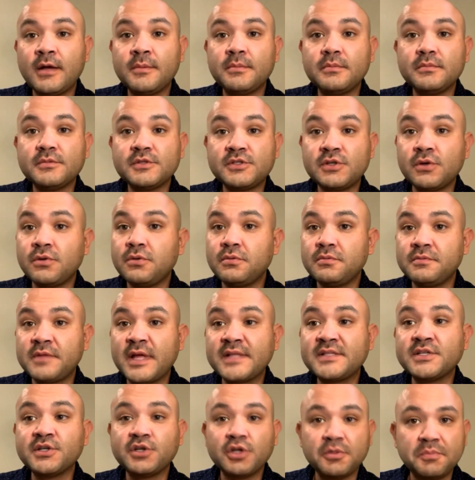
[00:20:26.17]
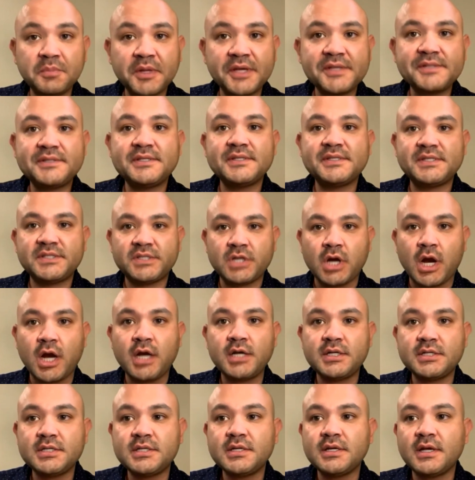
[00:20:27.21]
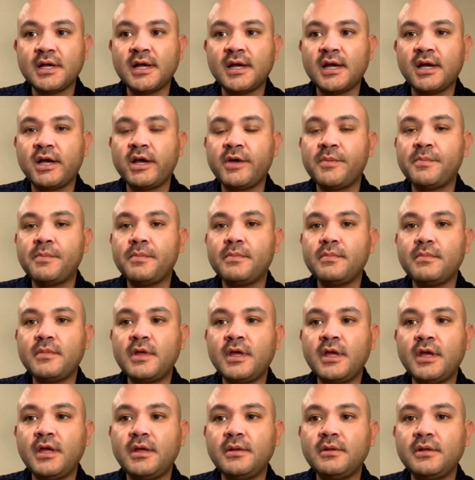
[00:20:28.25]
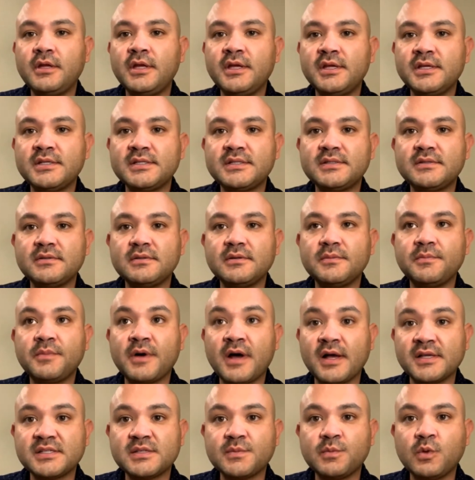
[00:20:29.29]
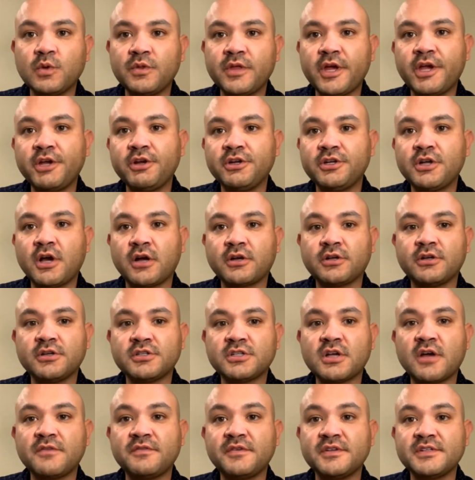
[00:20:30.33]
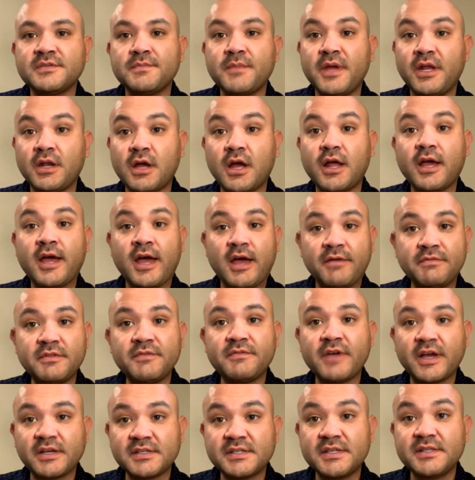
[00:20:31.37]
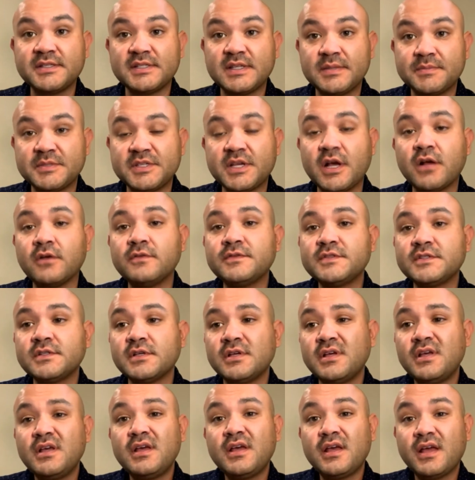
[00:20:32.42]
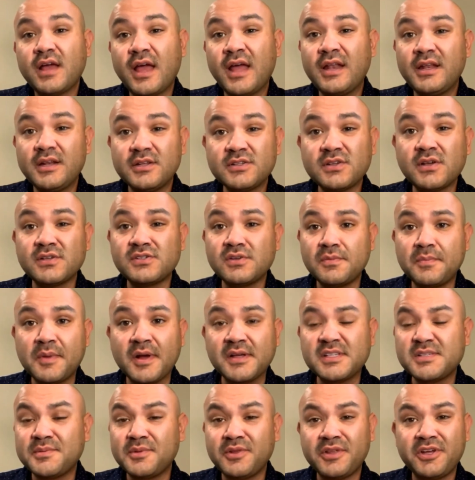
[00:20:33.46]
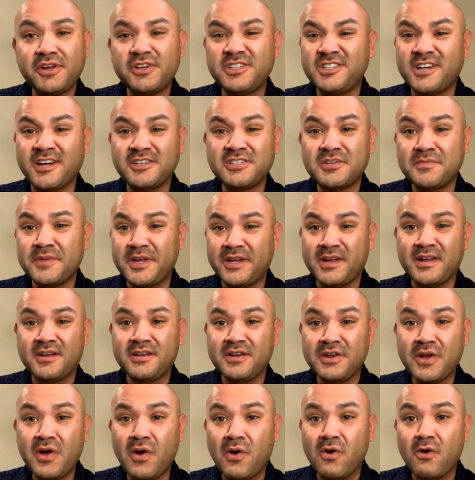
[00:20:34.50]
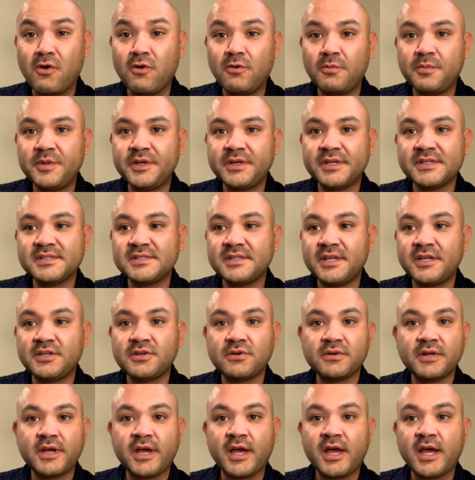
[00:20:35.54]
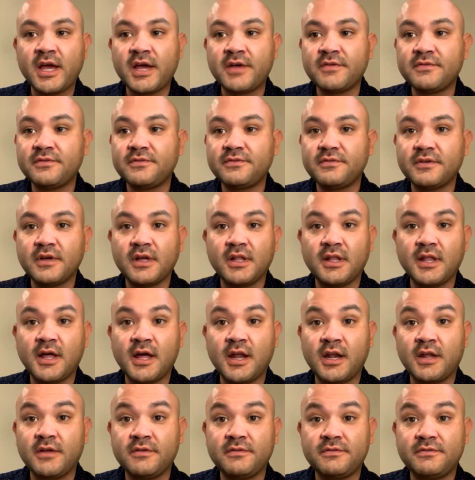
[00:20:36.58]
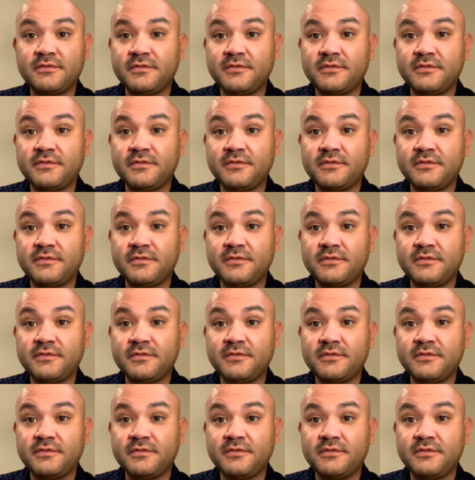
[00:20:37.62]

So that's a good place to start. It is possible that your doctor's office may not have the vaccines themselves. And it is also possible that your doctor may not know because they don't have a lot of,